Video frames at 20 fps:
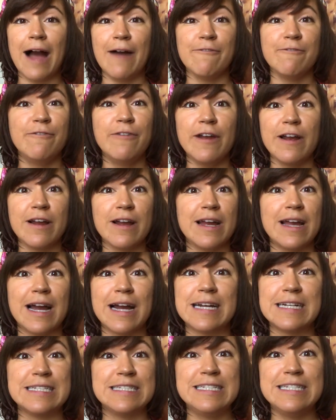very
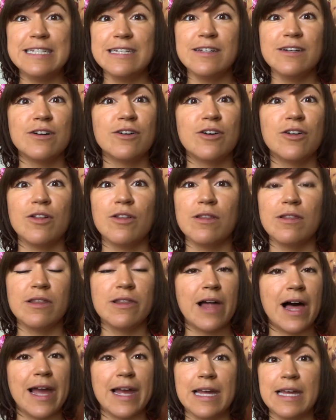ideal,
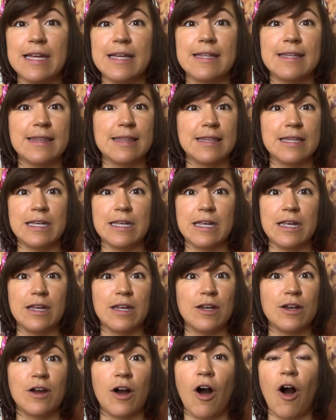light,
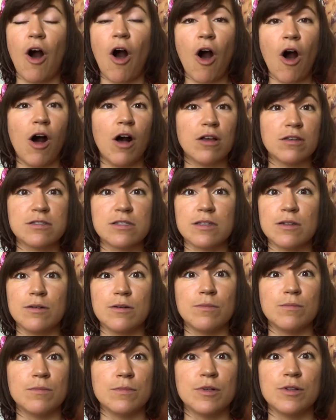lean,
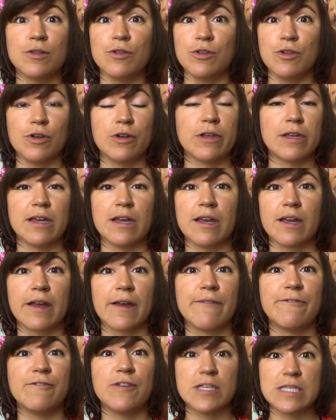awesome looking
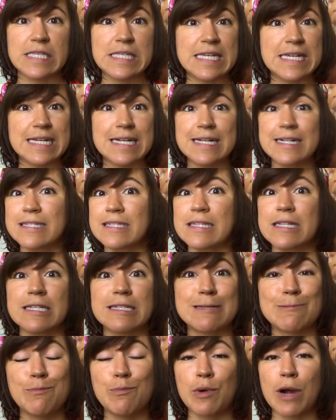physiques,
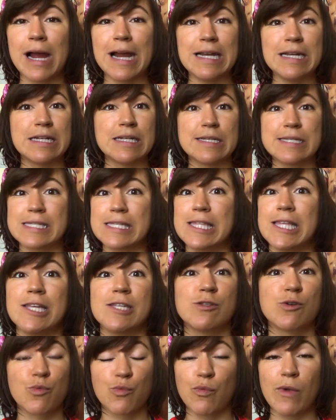this brightness,
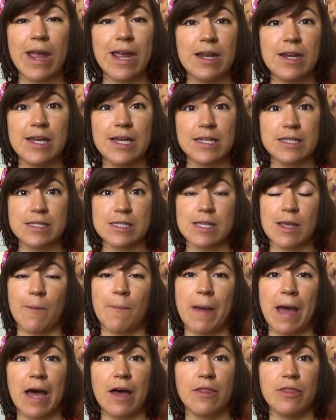this radiance
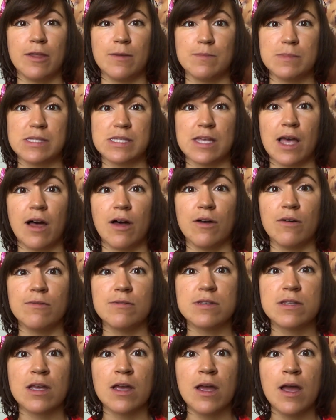about
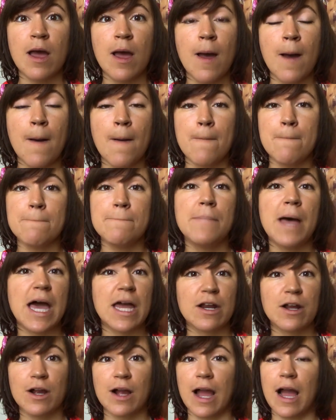themselves,
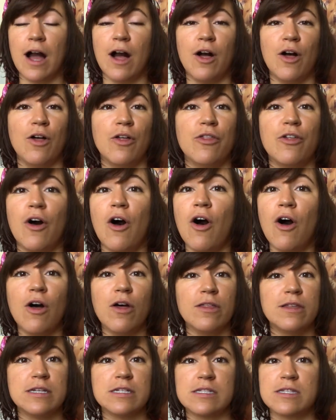better health,
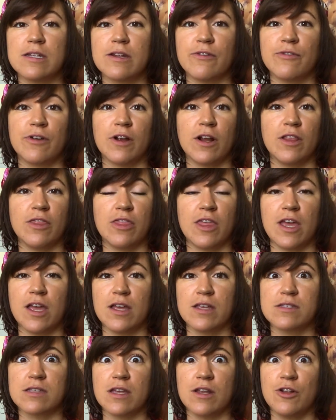all these different
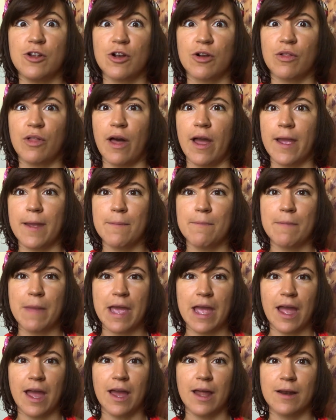things. And you're like,
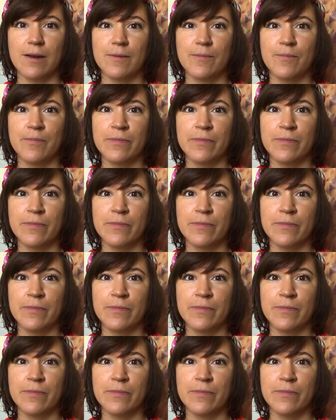man,